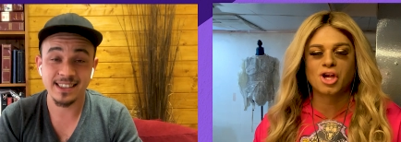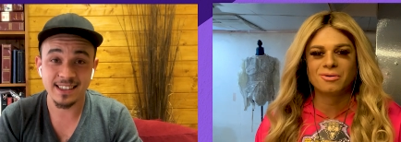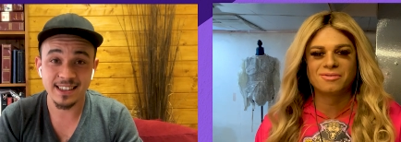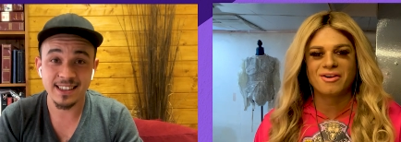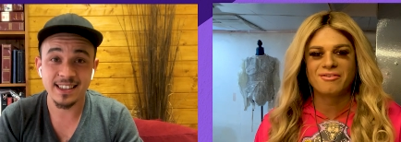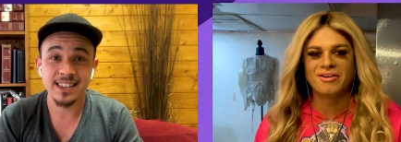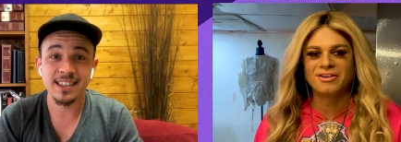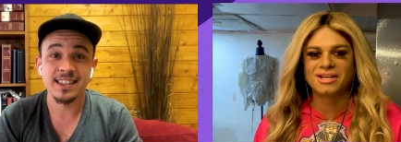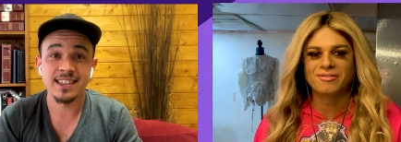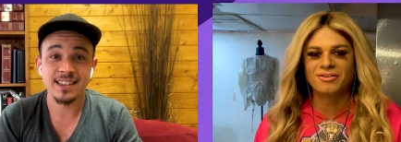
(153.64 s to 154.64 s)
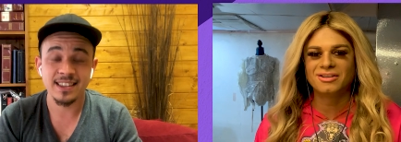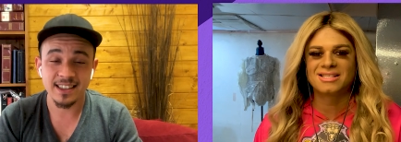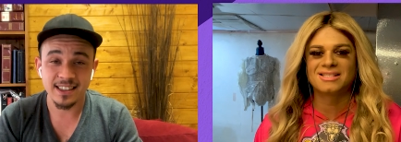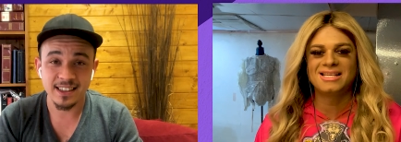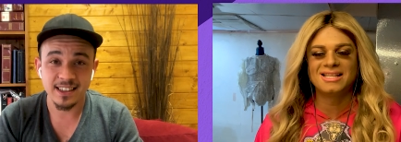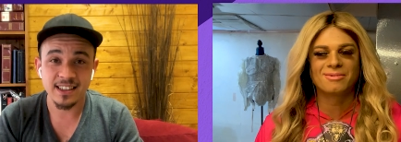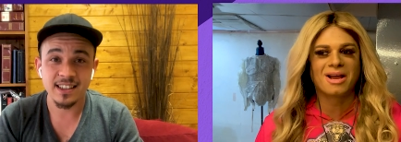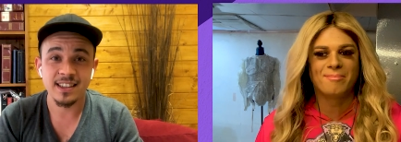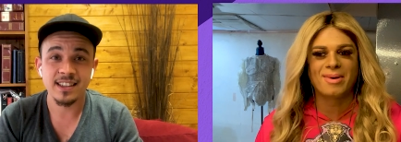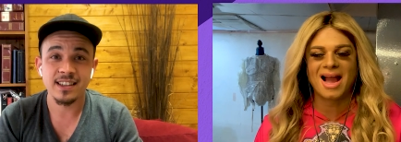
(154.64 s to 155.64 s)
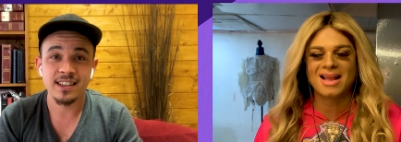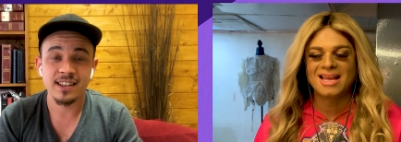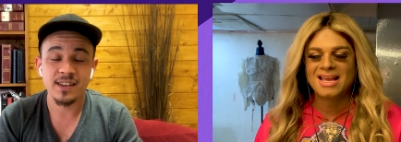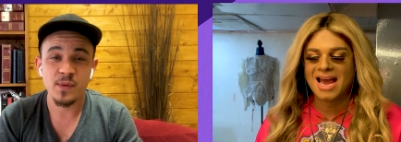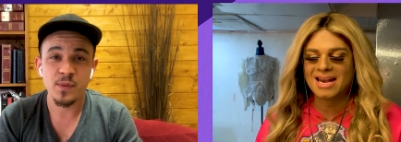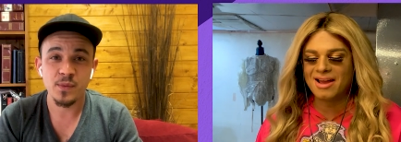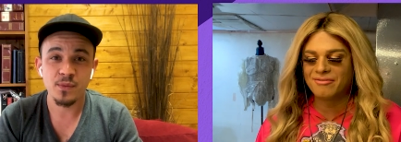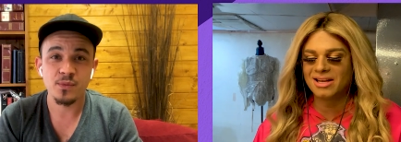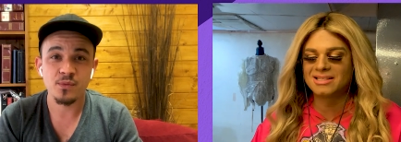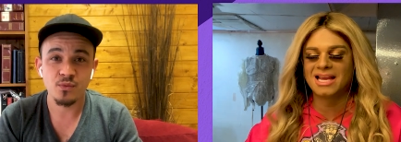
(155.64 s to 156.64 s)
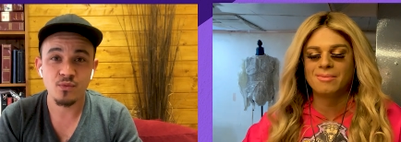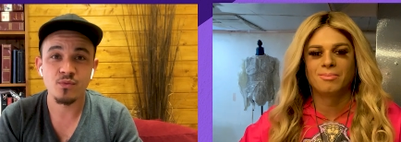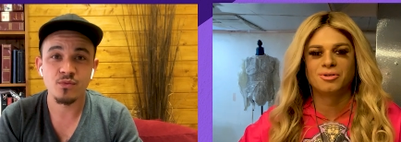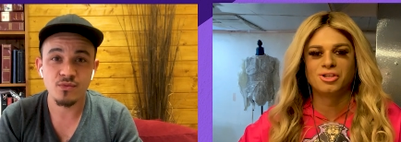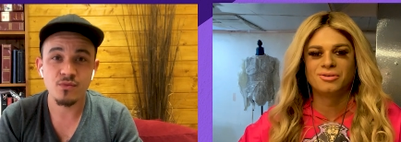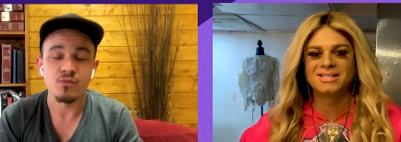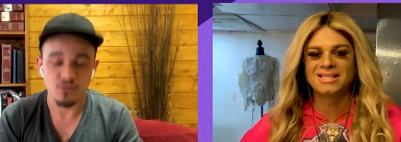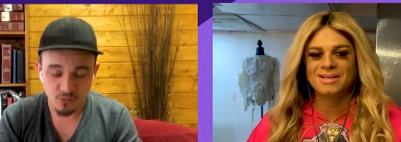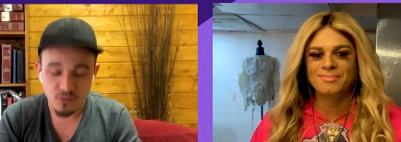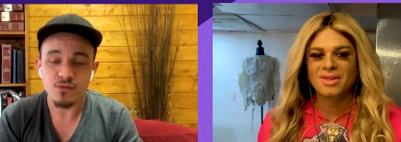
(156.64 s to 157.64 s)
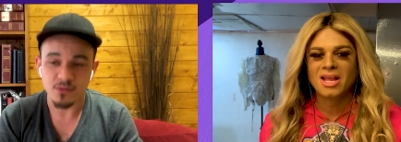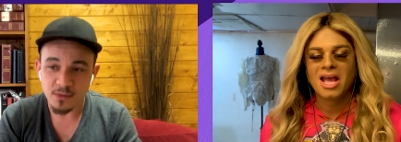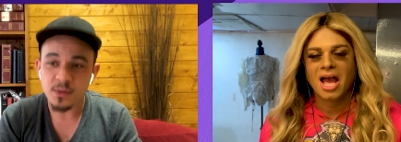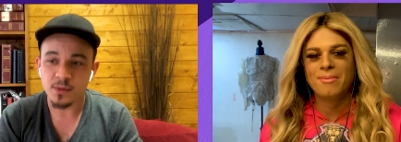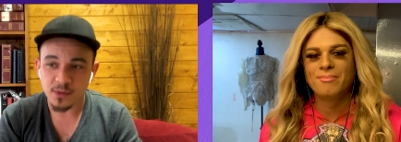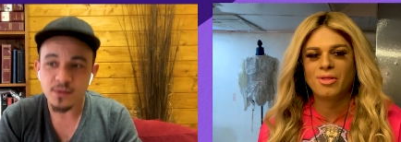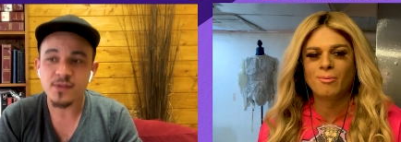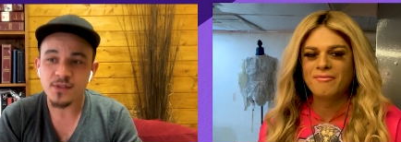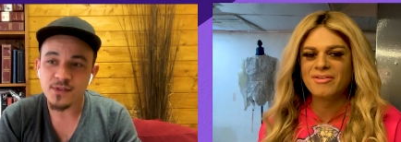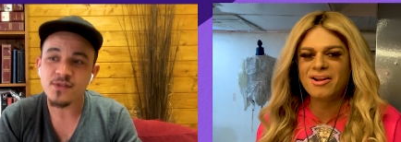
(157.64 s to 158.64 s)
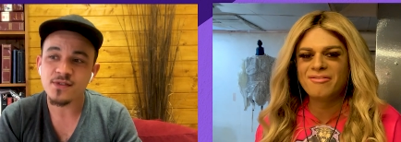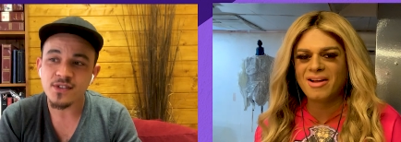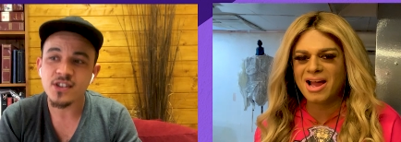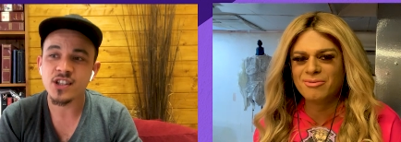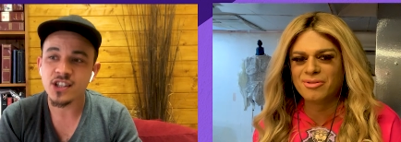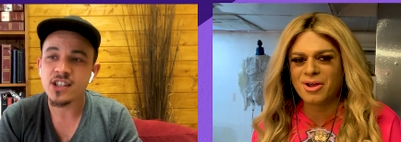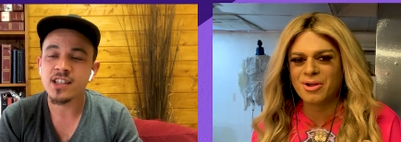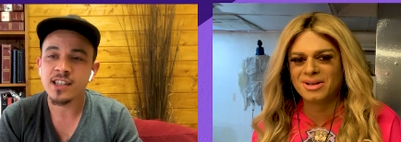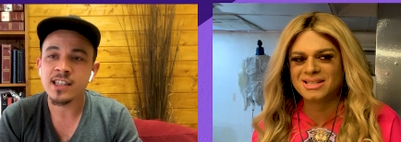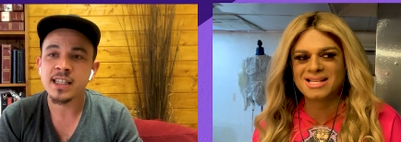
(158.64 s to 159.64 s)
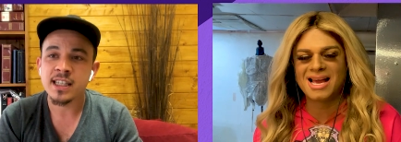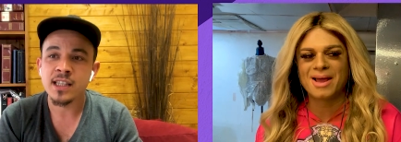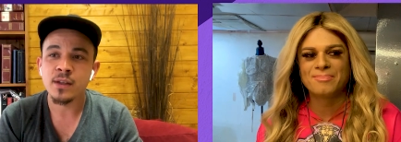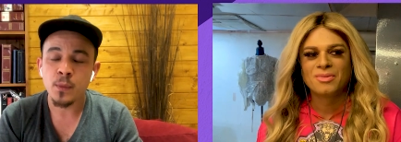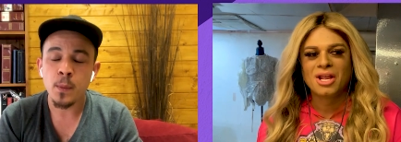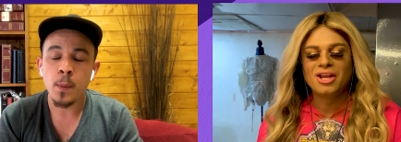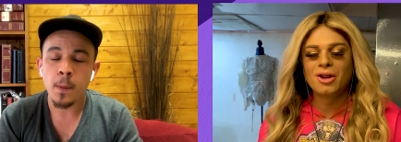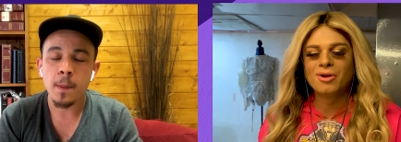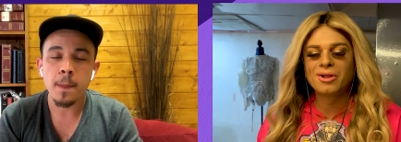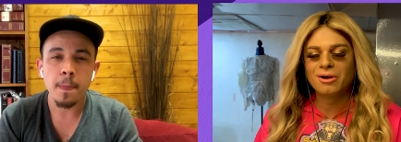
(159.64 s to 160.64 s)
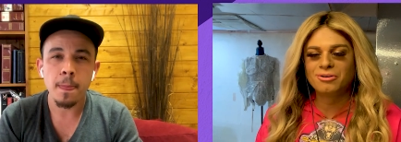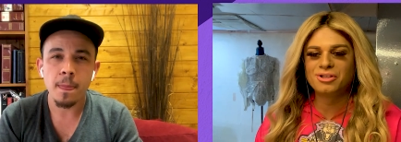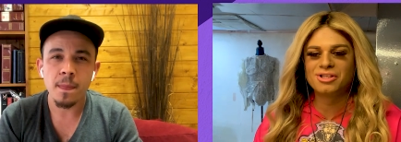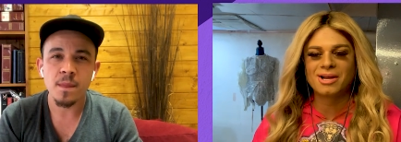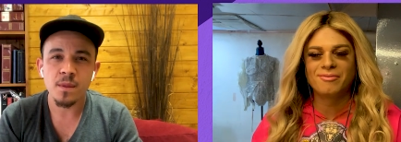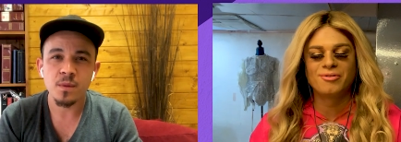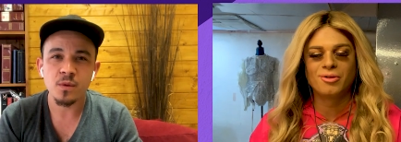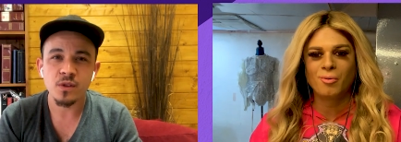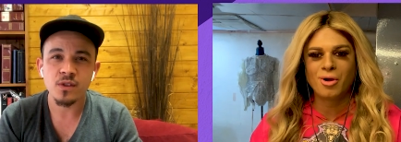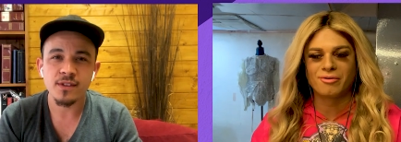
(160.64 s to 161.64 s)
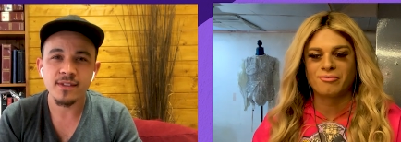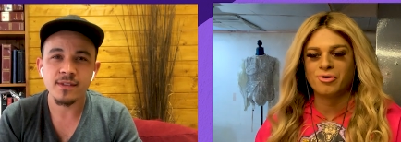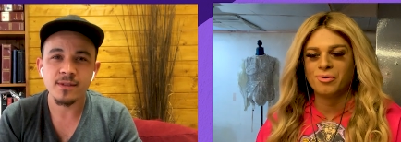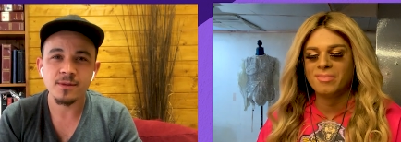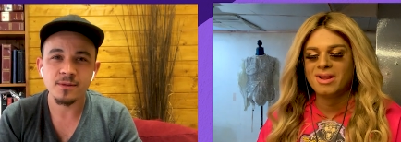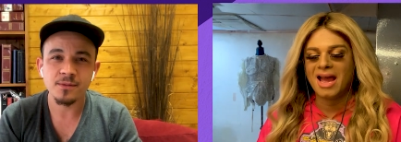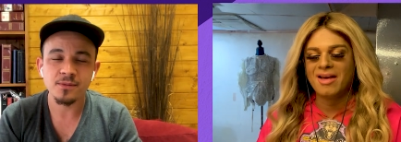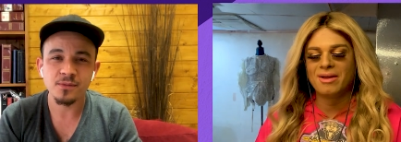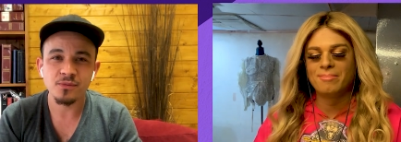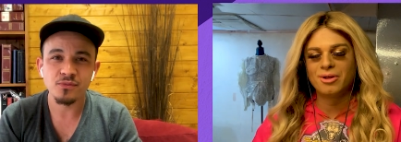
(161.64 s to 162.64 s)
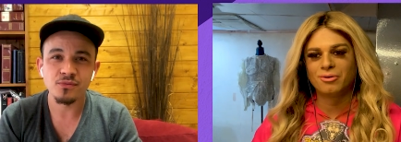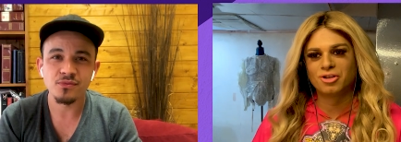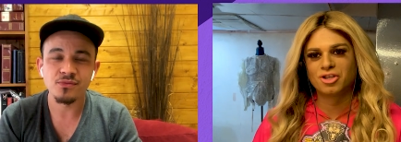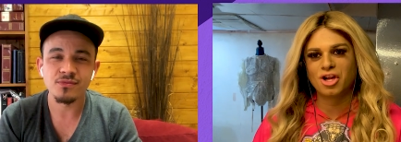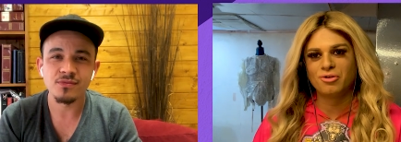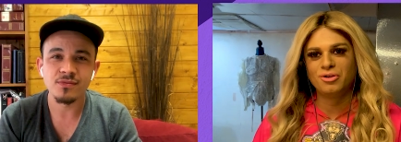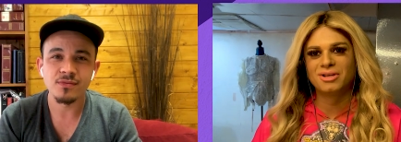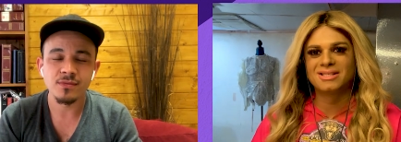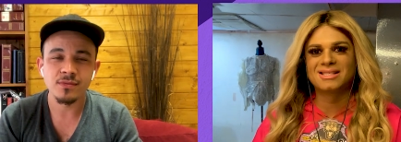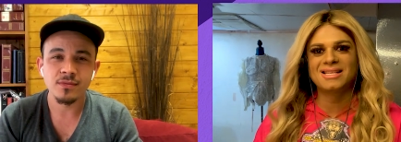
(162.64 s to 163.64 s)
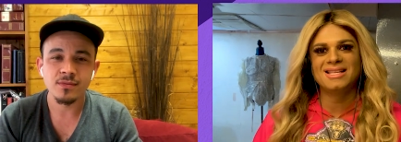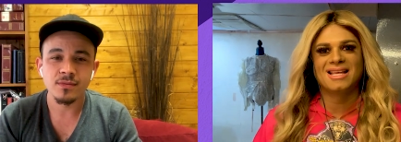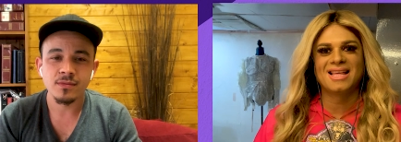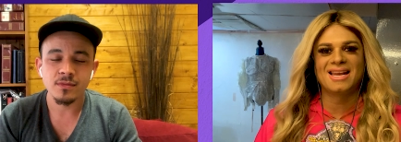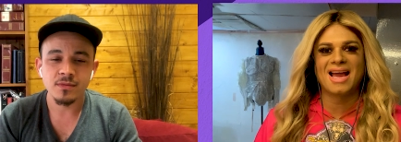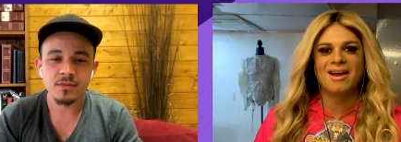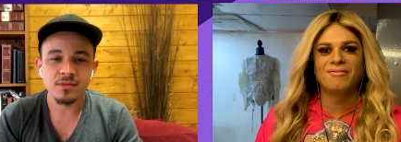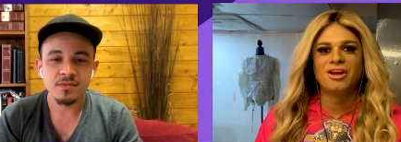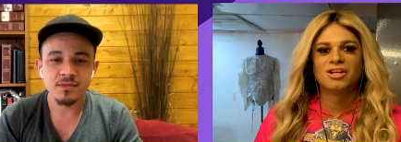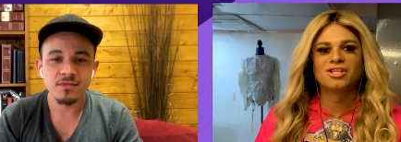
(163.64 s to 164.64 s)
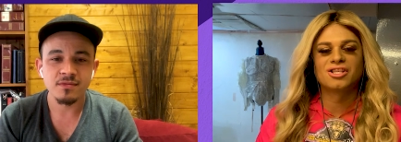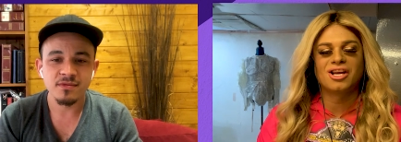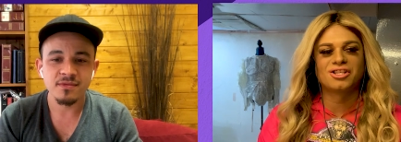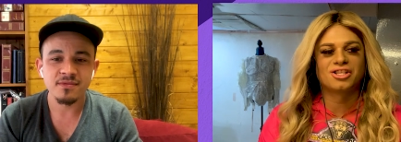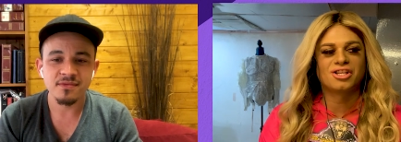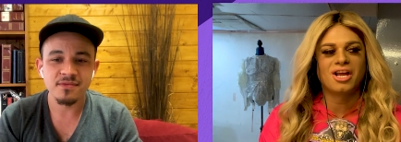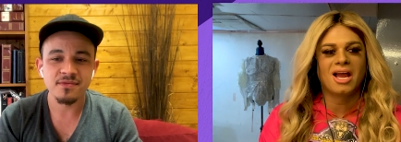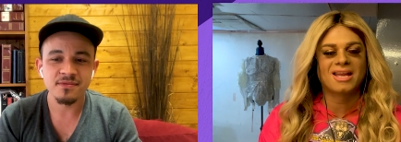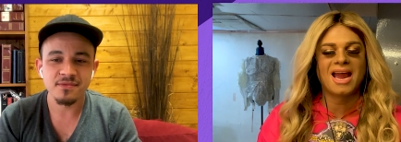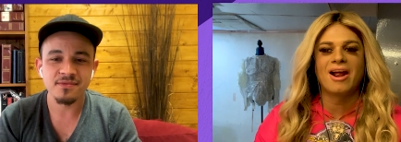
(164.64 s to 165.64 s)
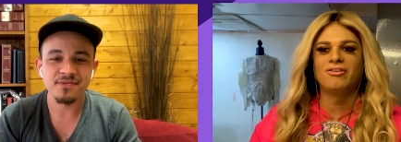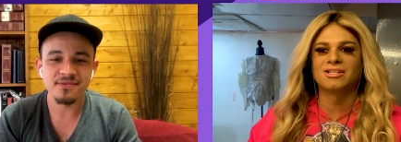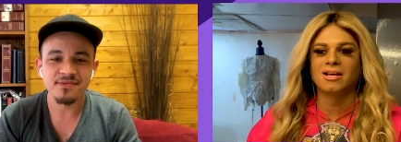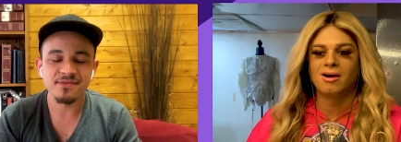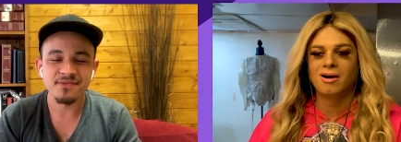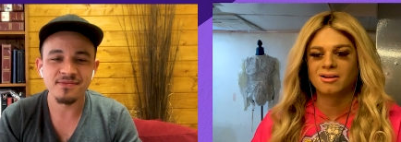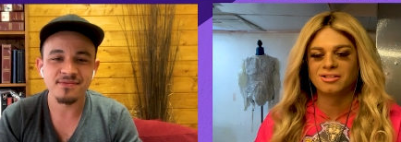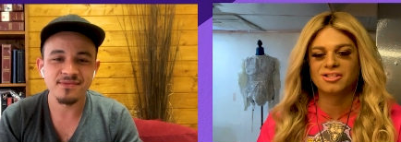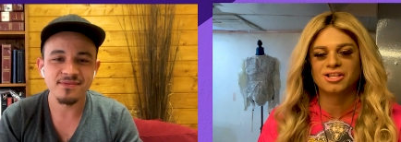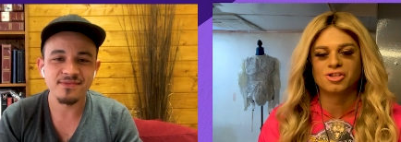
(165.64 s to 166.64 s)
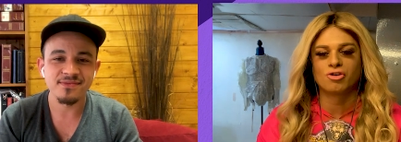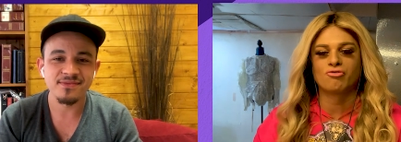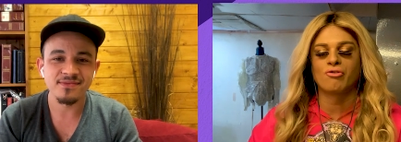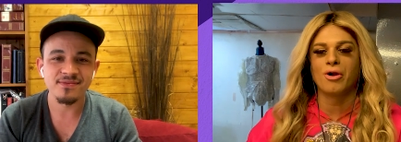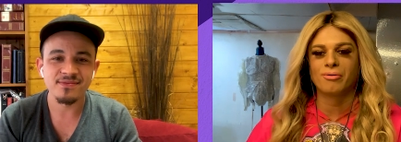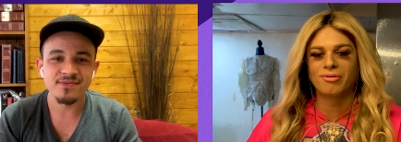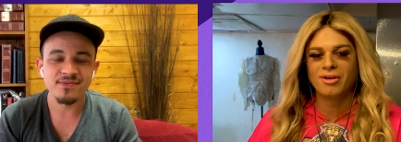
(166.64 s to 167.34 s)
Speaker 1: show is very, very different. To see them come back and have that same opportunity. Um, the one thing I found though is that you know, when girls used to come through the workroom and then be on the show, you could see that they'd have such a character arc and such a growth,